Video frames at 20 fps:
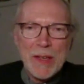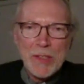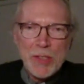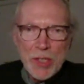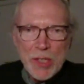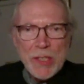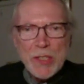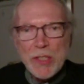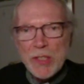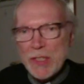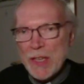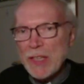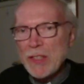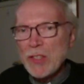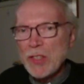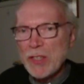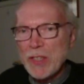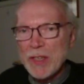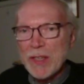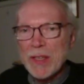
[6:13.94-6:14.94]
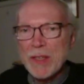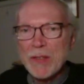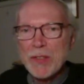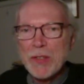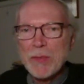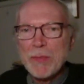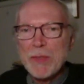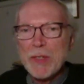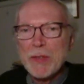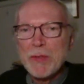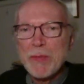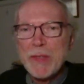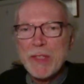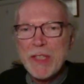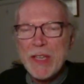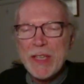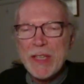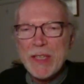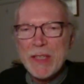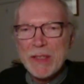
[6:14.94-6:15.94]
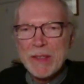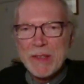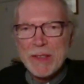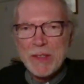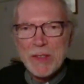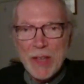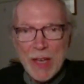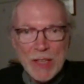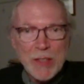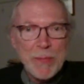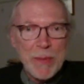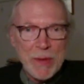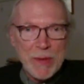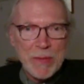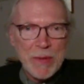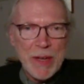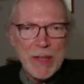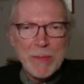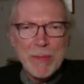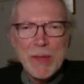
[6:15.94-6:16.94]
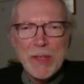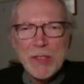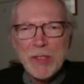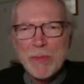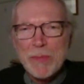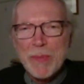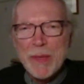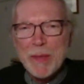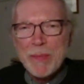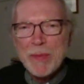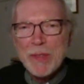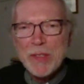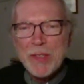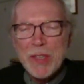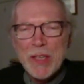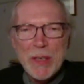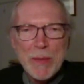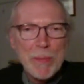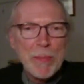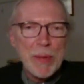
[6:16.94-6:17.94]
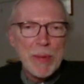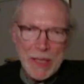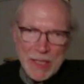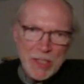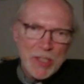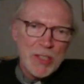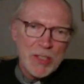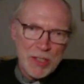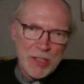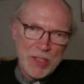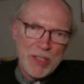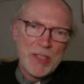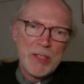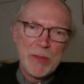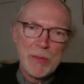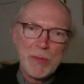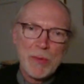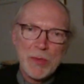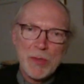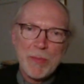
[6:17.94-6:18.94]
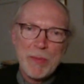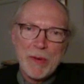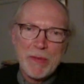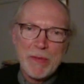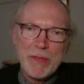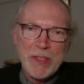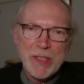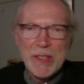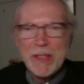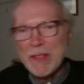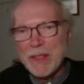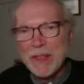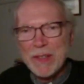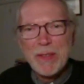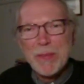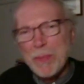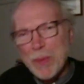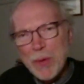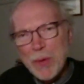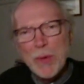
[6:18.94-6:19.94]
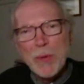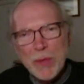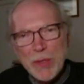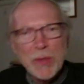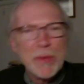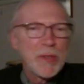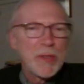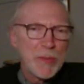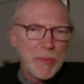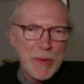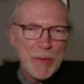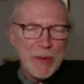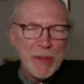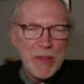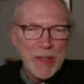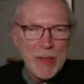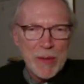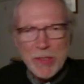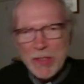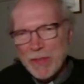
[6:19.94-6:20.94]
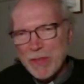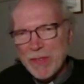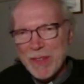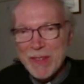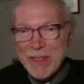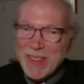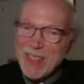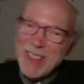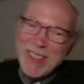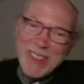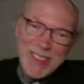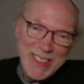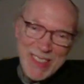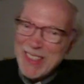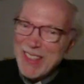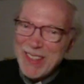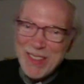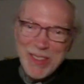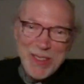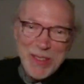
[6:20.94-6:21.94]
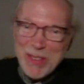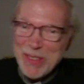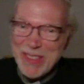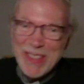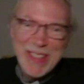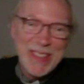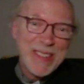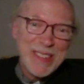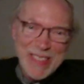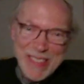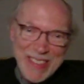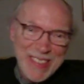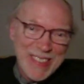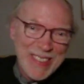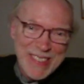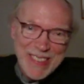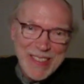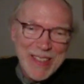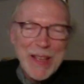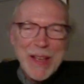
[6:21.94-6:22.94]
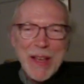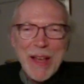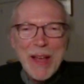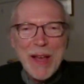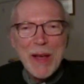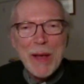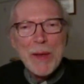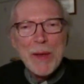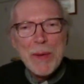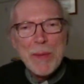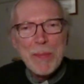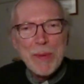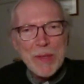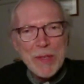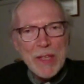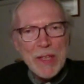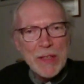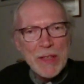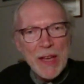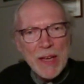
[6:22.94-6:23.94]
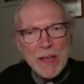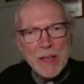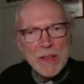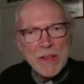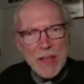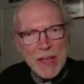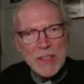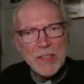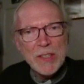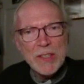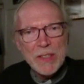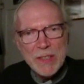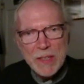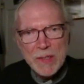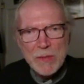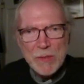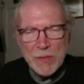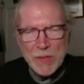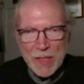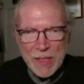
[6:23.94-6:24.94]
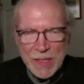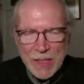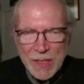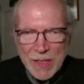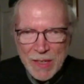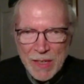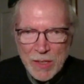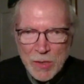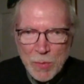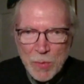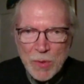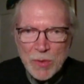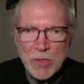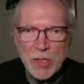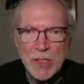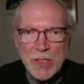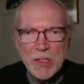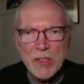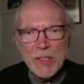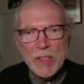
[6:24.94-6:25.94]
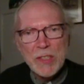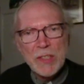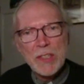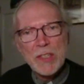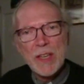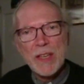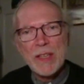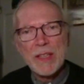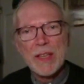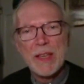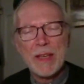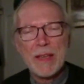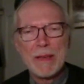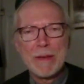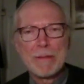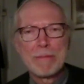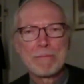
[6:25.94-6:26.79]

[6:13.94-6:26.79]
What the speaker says: Jesus' answer can sometimes be taken and has been read by some people as a complacency towards poverty. You know, the poor will always be with you, as if, well, you know, they're always there, aren't they? You know? But that I don't think is what Jesus is saying here.